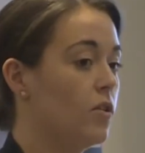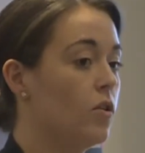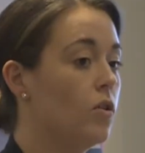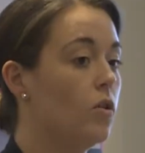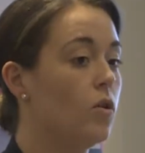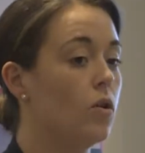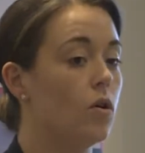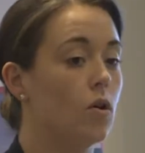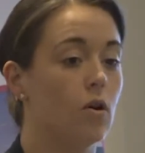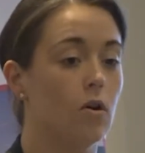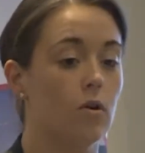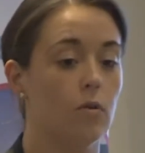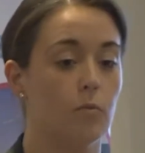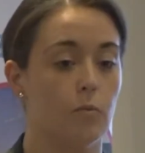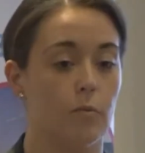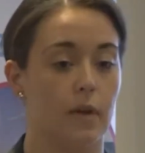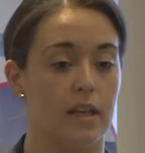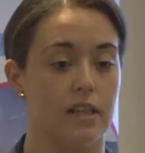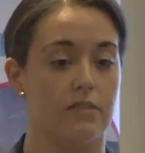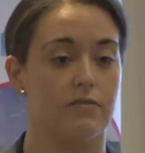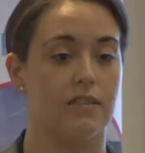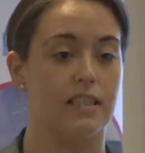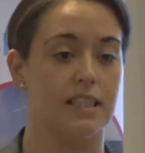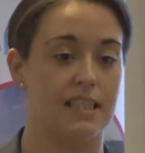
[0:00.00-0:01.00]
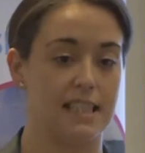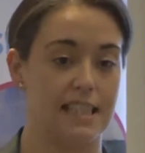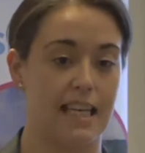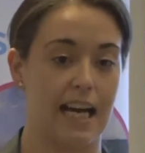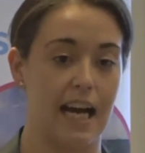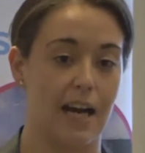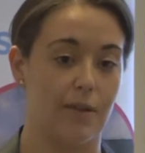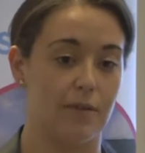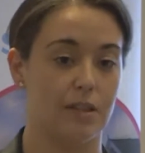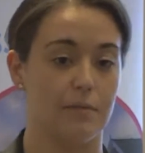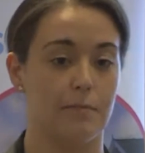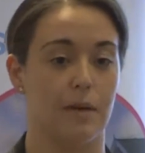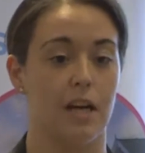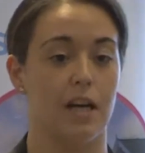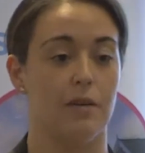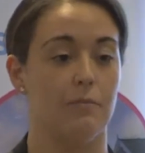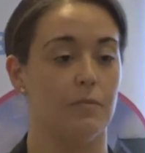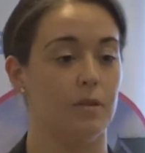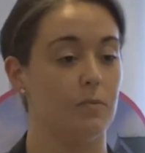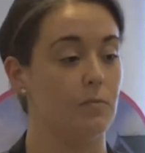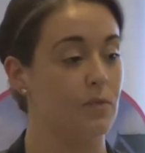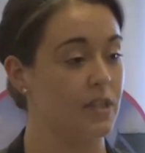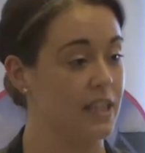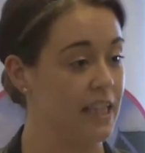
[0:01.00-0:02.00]
or whether it's now at the
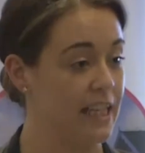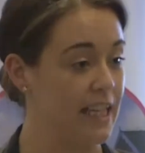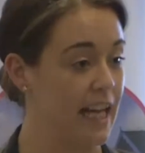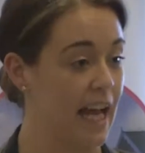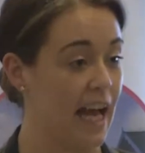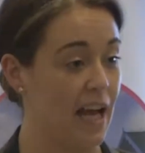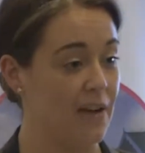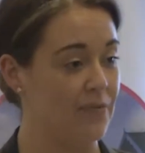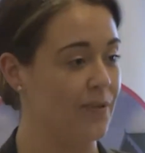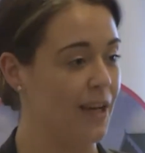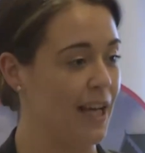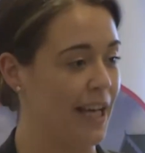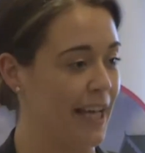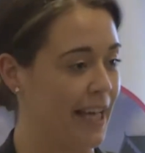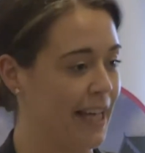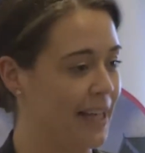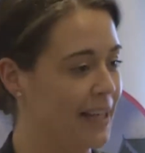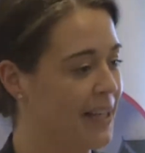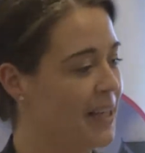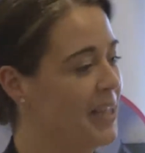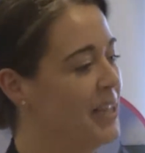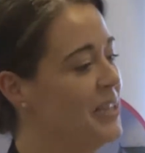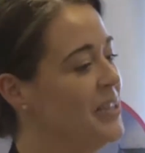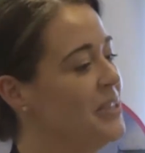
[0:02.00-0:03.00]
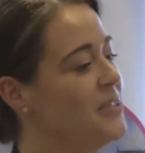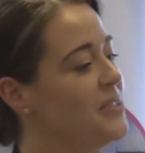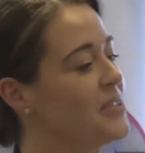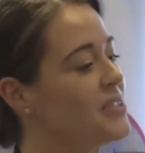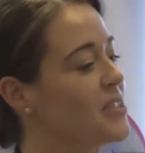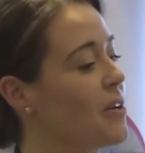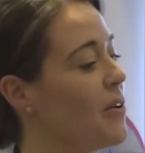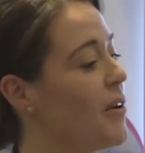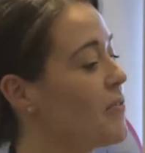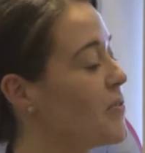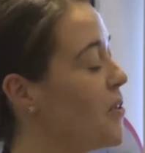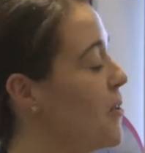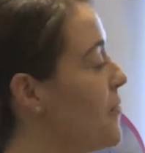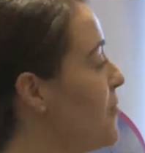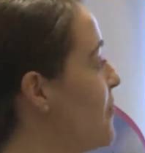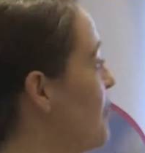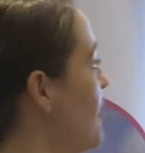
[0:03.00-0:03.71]
moment within FE. So I've got